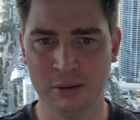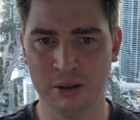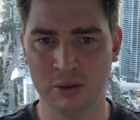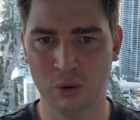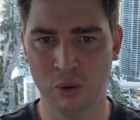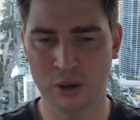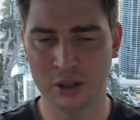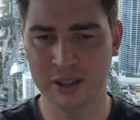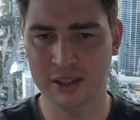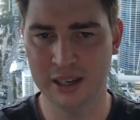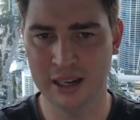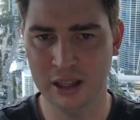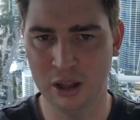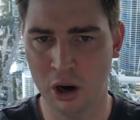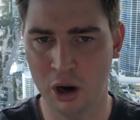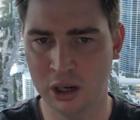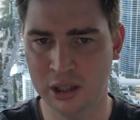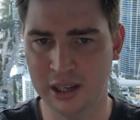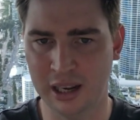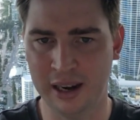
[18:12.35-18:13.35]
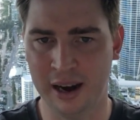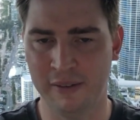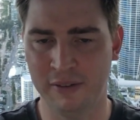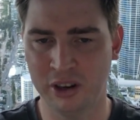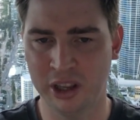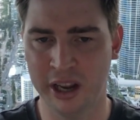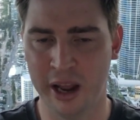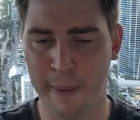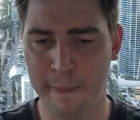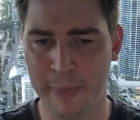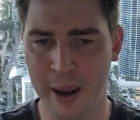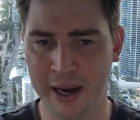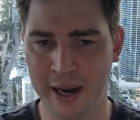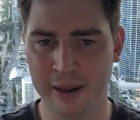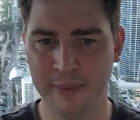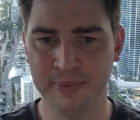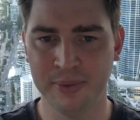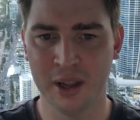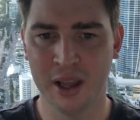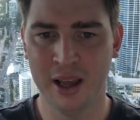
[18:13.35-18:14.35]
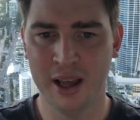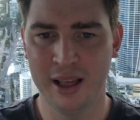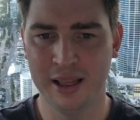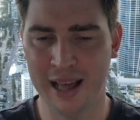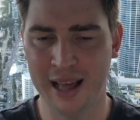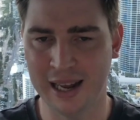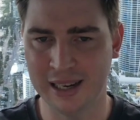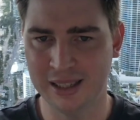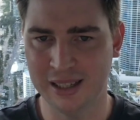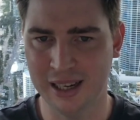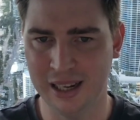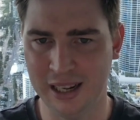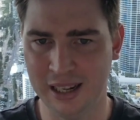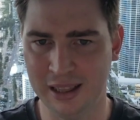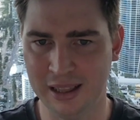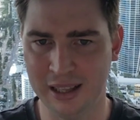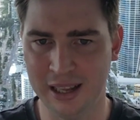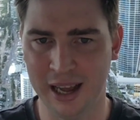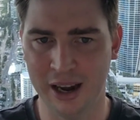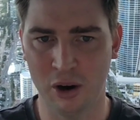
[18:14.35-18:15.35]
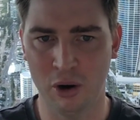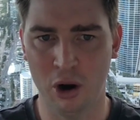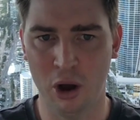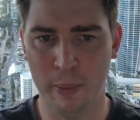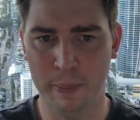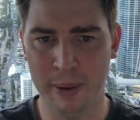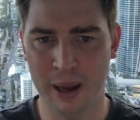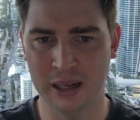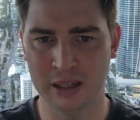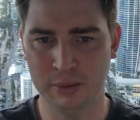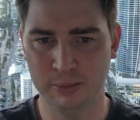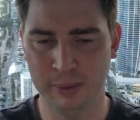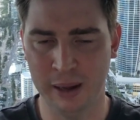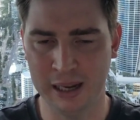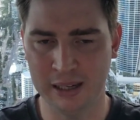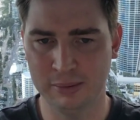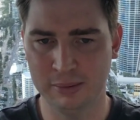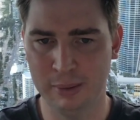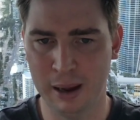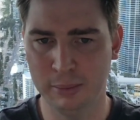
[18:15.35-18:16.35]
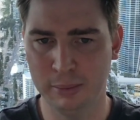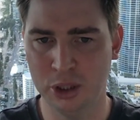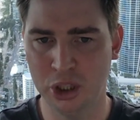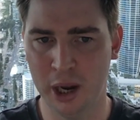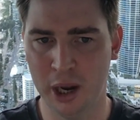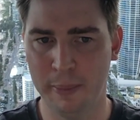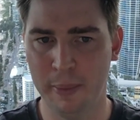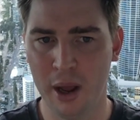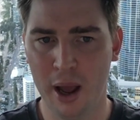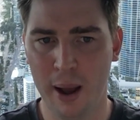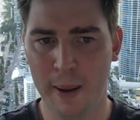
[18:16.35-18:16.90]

So if you want to see those and everything I'm betting, that's in the NRL Best Bets membership.